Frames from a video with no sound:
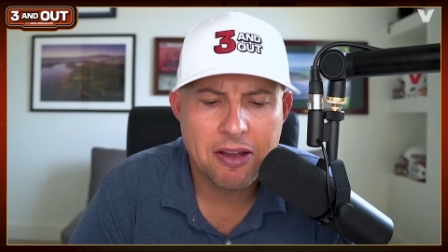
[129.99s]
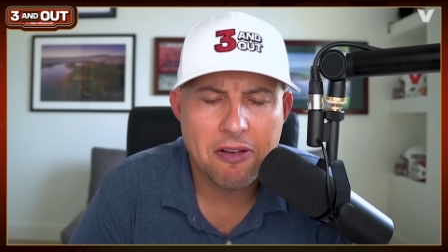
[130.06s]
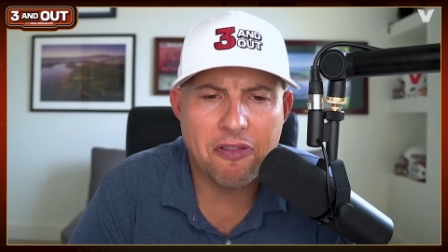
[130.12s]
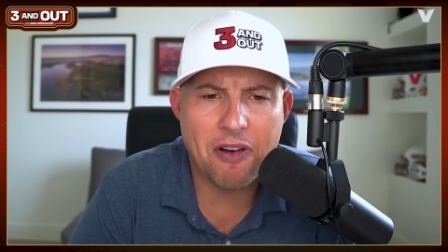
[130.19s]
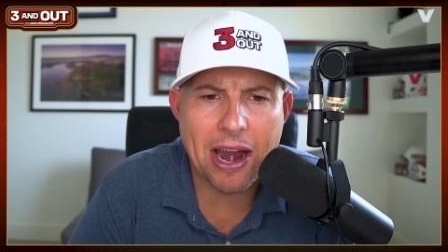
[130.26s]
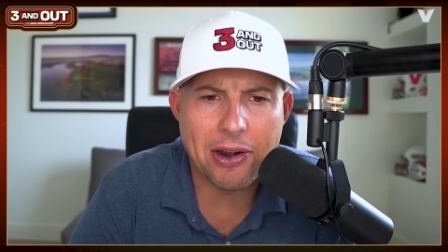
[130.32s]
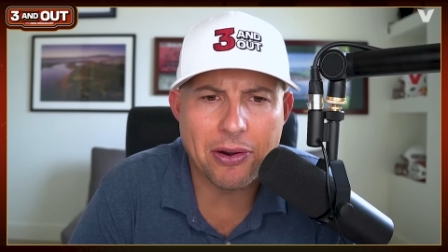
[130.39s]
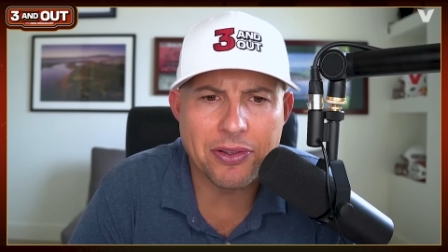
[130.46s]

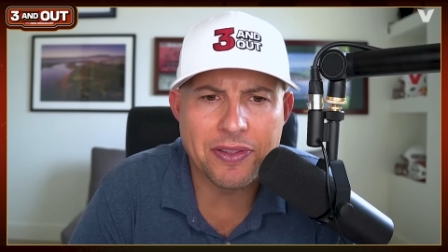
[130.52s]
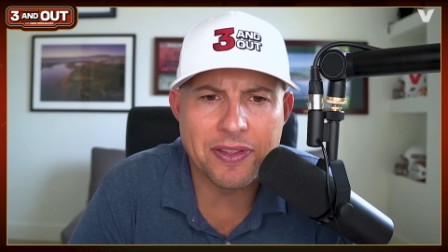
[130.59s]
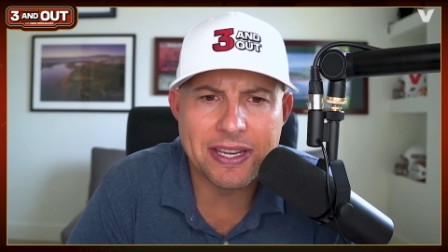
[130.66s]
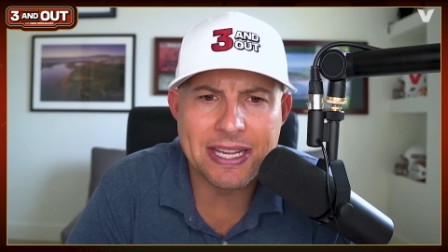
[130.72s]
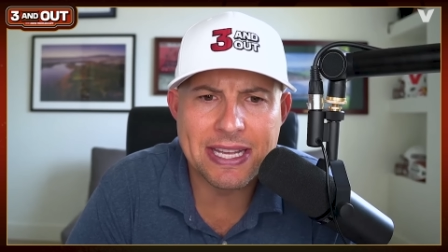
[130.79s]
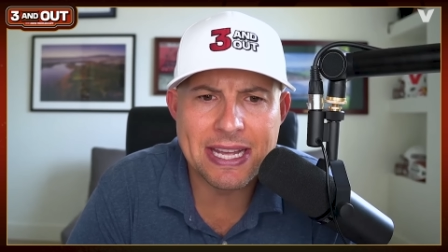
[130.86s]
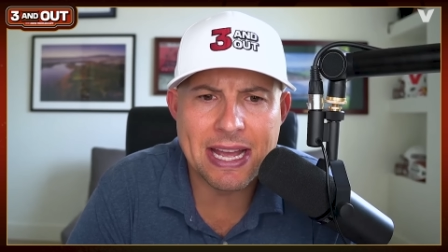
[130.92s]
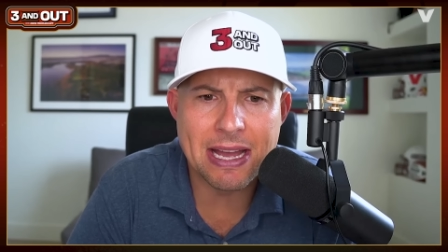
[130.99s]
fired in the
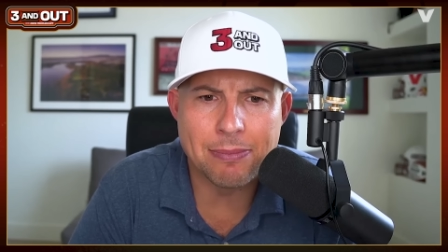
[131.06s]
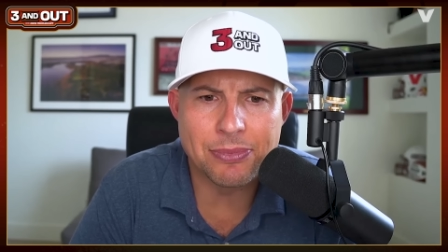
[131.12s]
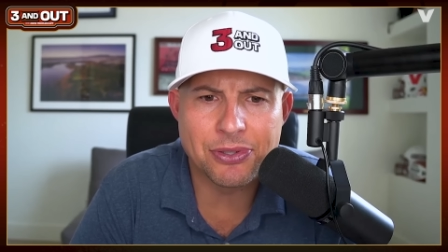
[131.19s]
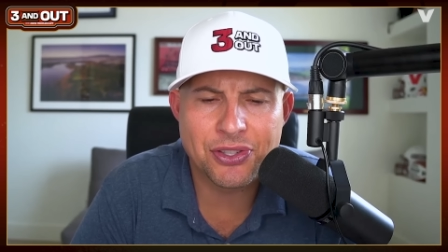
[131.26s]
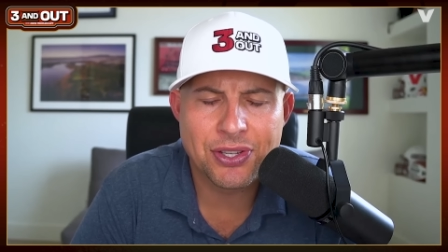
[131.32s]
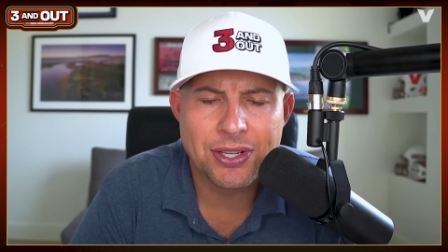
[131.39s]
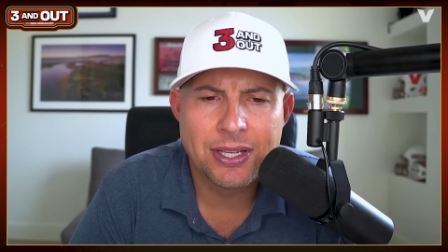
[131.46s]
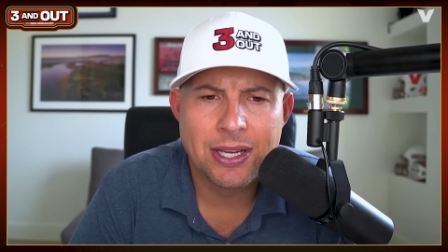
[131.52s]

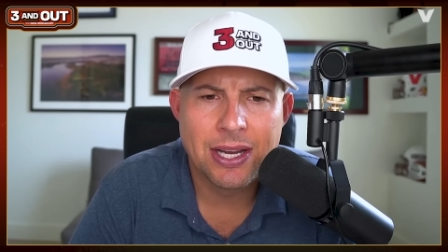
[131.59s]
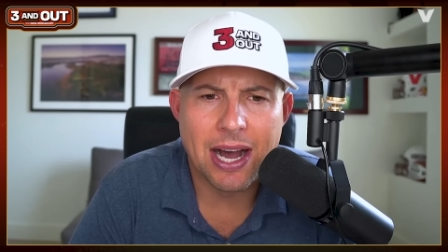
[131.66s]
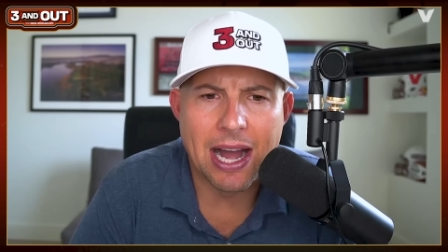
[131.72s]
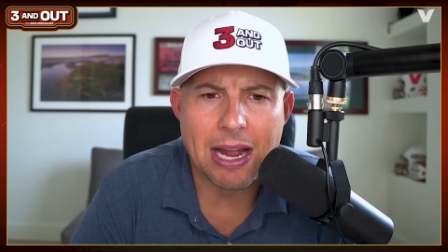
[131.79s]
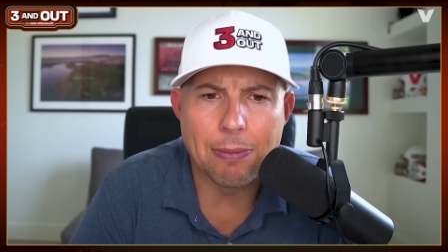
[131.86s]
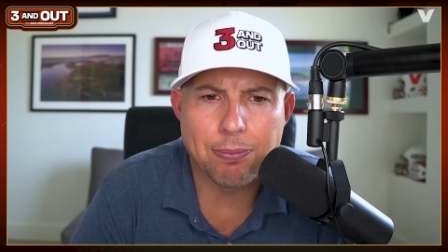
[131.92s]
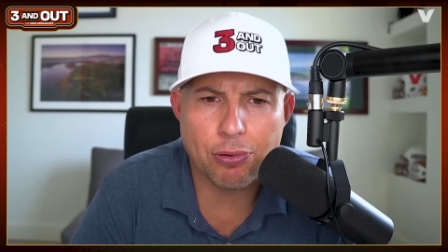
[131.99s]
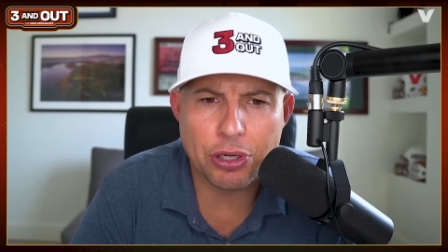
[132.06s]
DMs. I
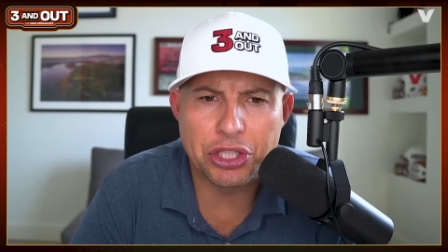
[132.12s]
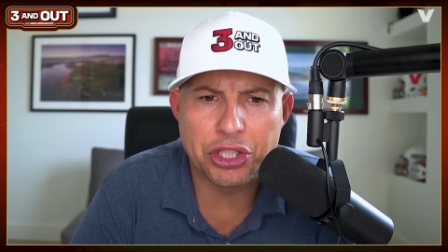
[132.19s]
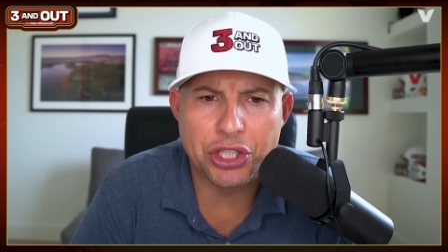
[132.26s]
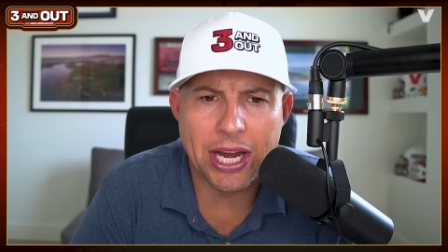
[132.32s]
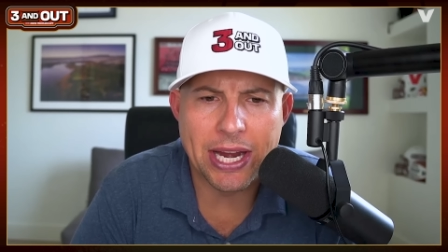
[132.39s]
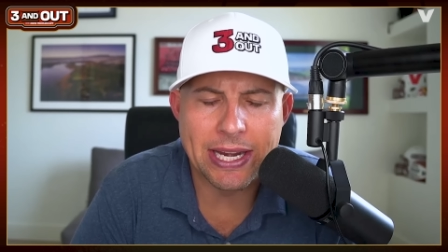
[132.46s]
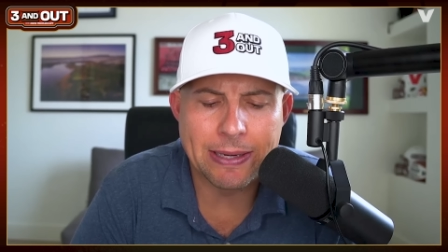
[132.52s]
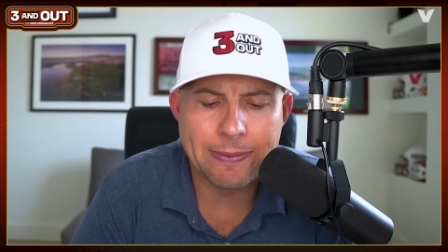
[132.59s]

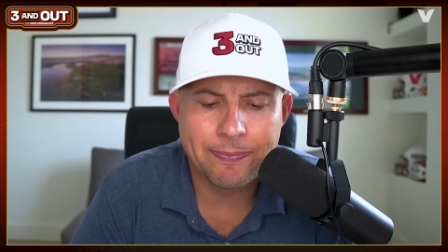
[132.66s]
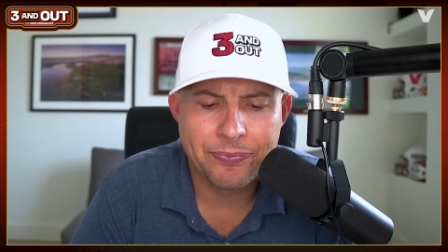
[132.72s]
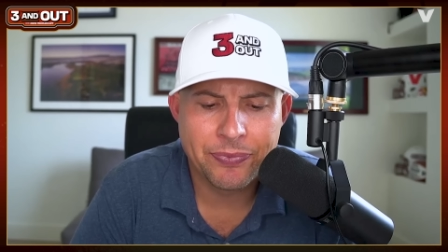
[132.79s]
appreciate it.